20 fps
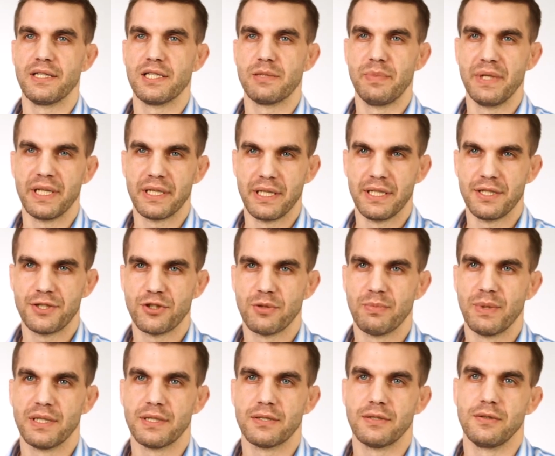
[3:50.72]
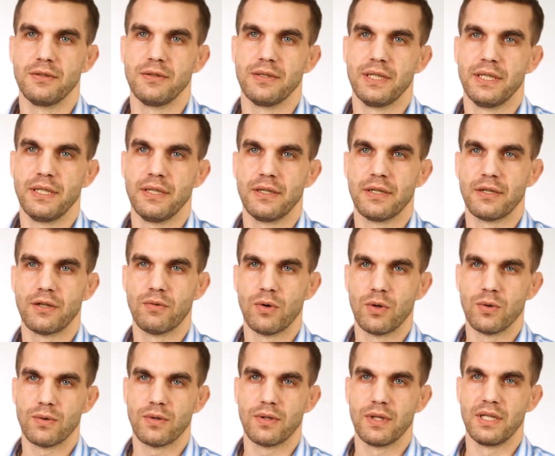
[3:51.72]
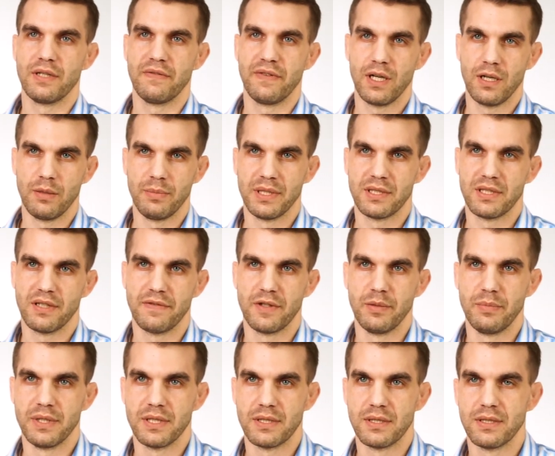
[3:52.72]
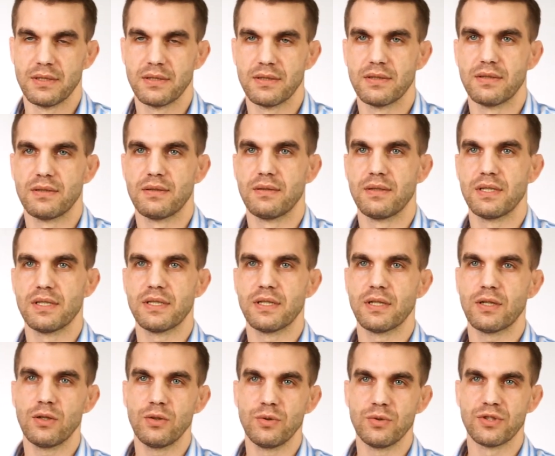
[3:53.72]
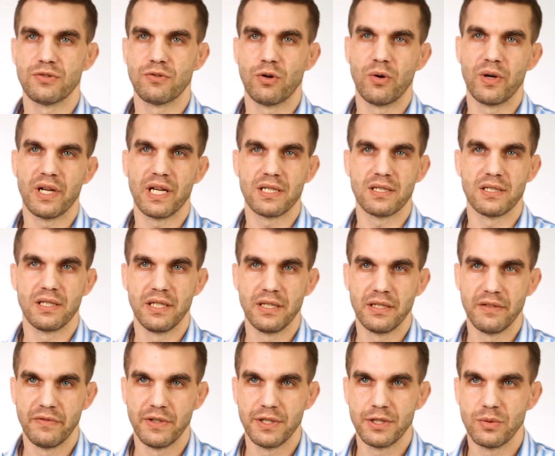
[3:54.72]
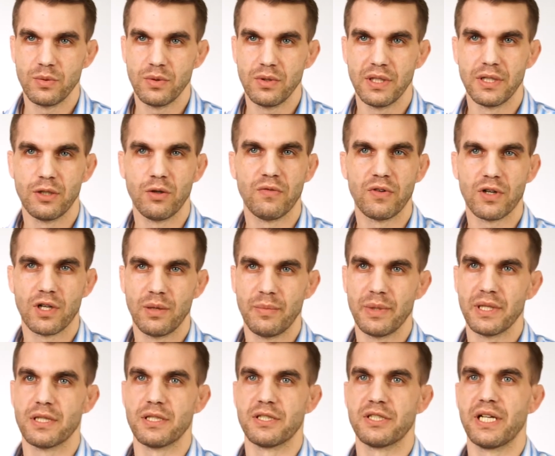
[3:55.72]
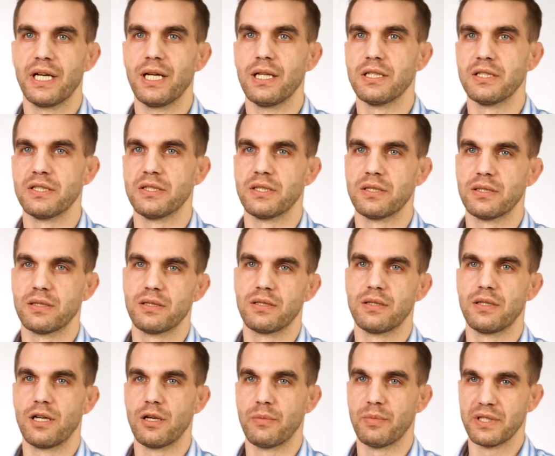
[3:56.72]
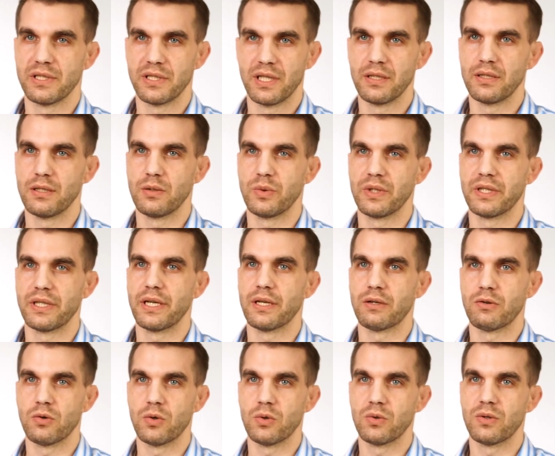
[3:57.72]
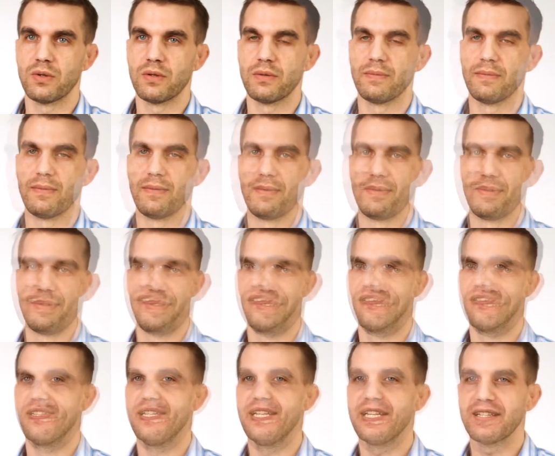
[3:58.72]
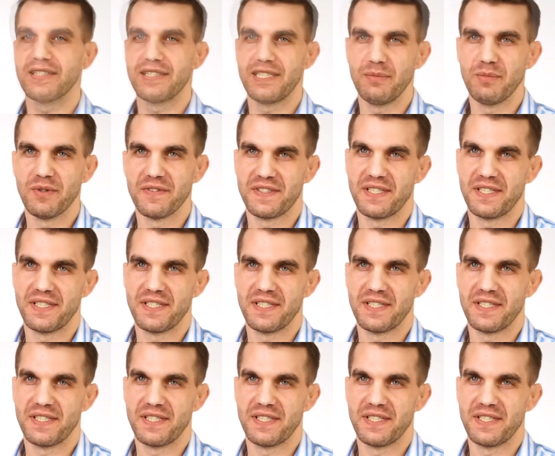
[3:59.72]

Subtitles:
is being instrumental in the growth and development of the business. This includes growing as an individual and overcoming the challenges that are presented with that growth. Leading a team of